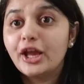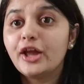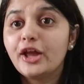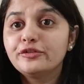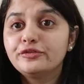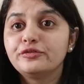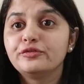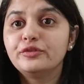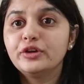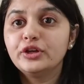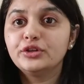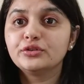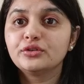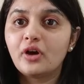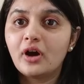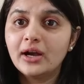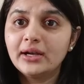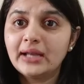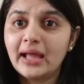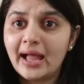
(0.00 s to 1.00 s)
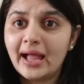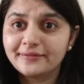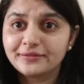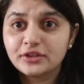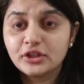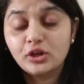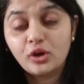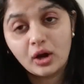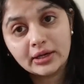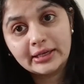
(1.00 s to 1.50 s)
if we do not
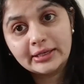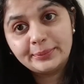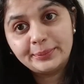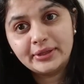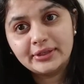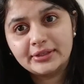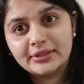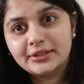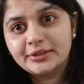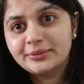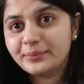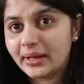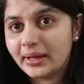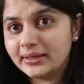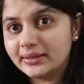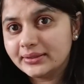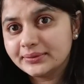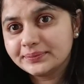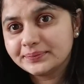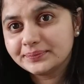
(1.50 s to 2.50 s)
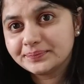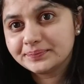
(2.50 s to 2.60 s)
have the lock-in period in mind.